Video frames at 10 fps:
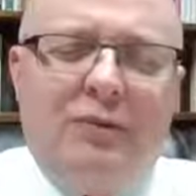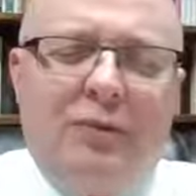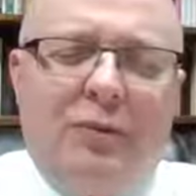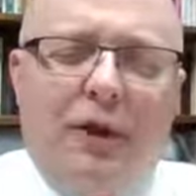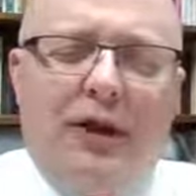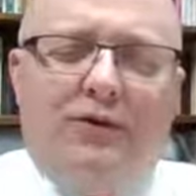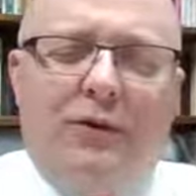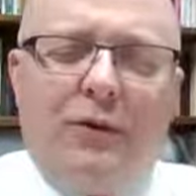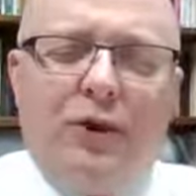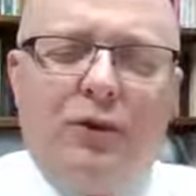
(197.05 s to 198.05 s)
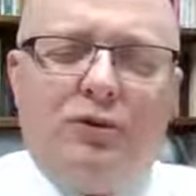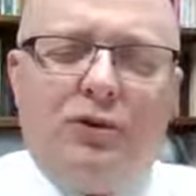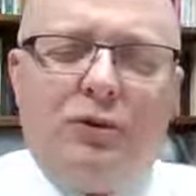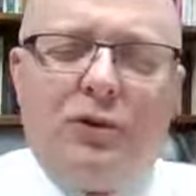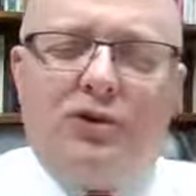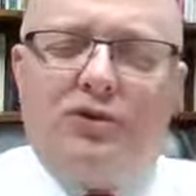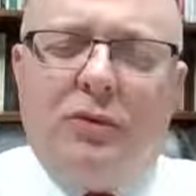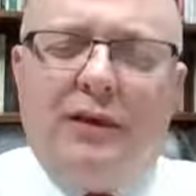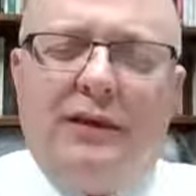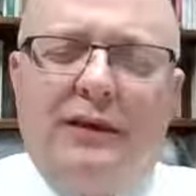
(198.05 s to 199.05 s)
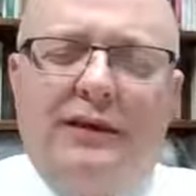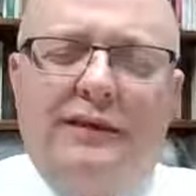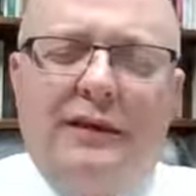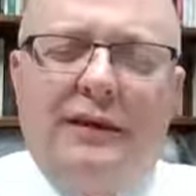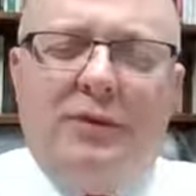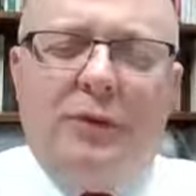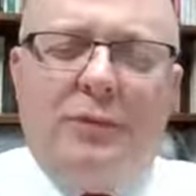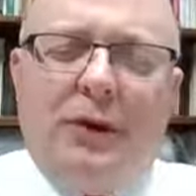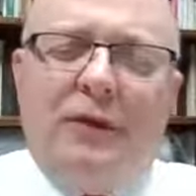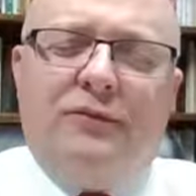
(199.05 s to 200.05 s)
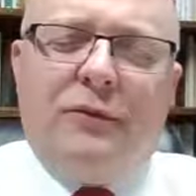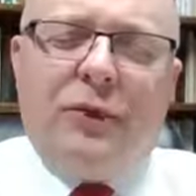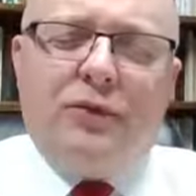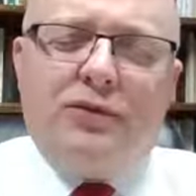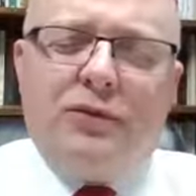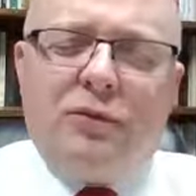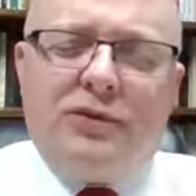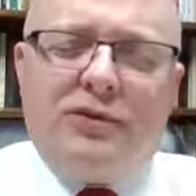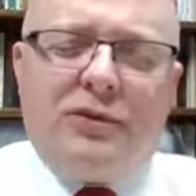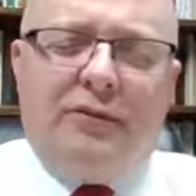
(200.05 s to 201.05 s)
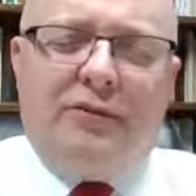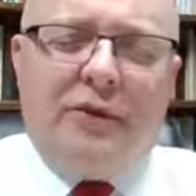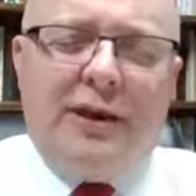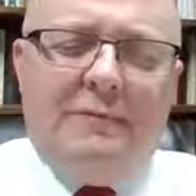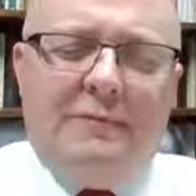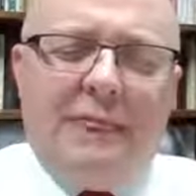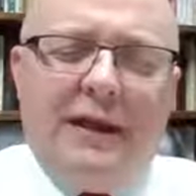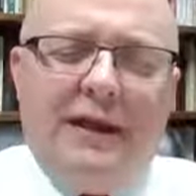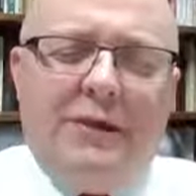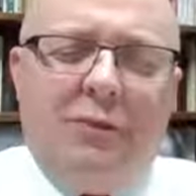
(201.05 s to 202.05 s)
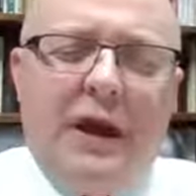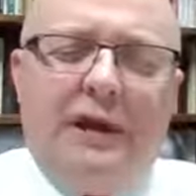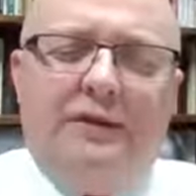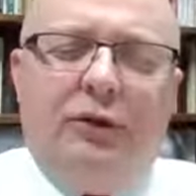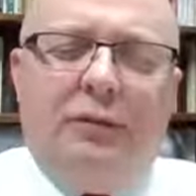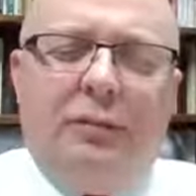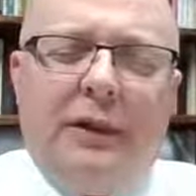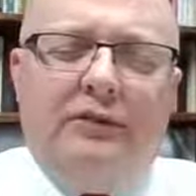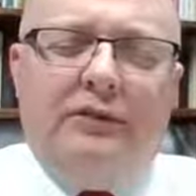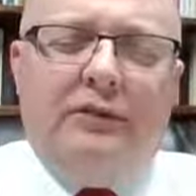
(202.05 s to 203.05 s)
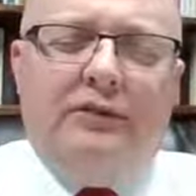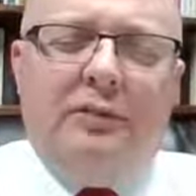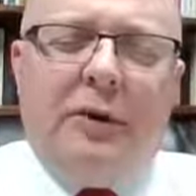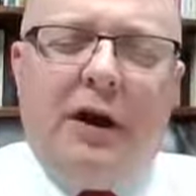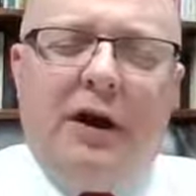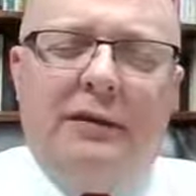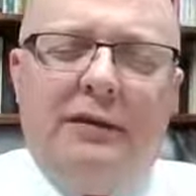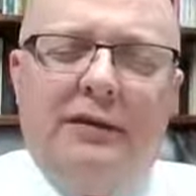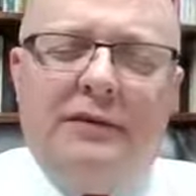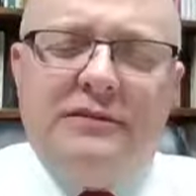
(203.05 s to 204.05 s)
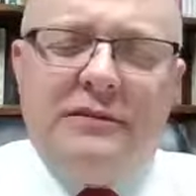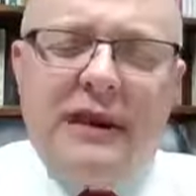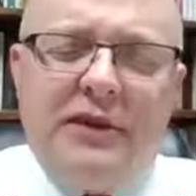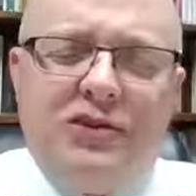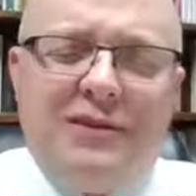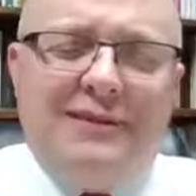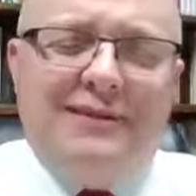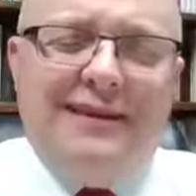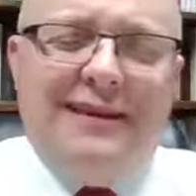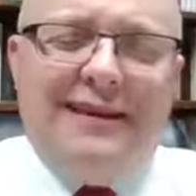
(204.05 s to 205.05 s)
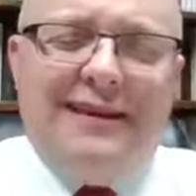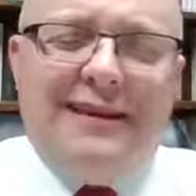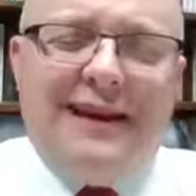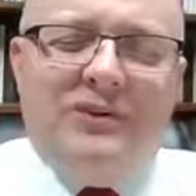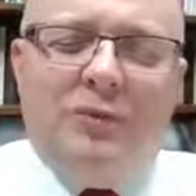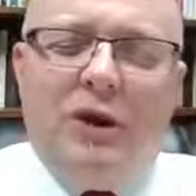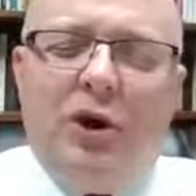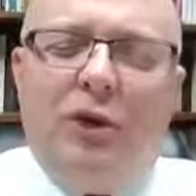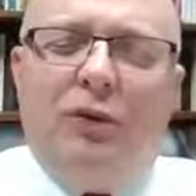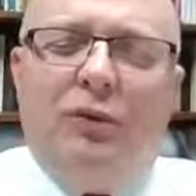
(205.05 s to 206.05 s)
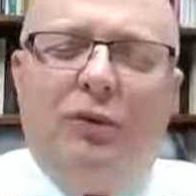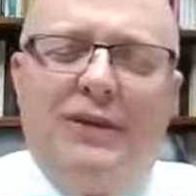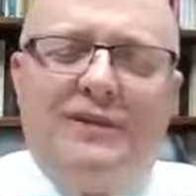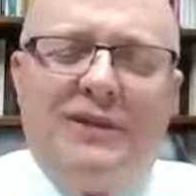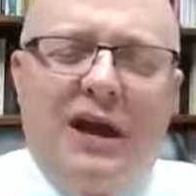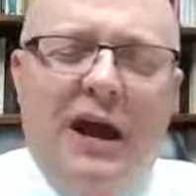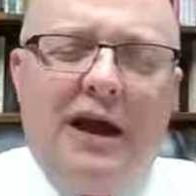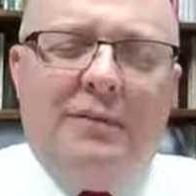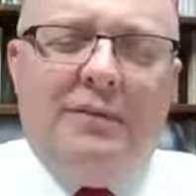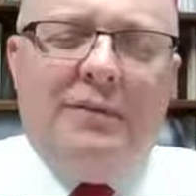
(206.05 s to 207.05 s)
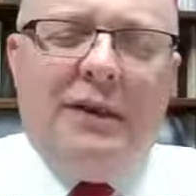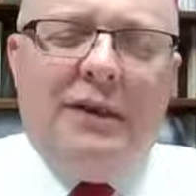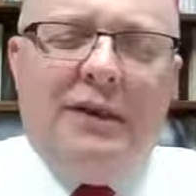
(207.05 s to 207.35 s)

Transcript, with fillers: We pray for those who are struggling. We pray for those who are suffering. We ask your blessings upon this nation as we go through this time.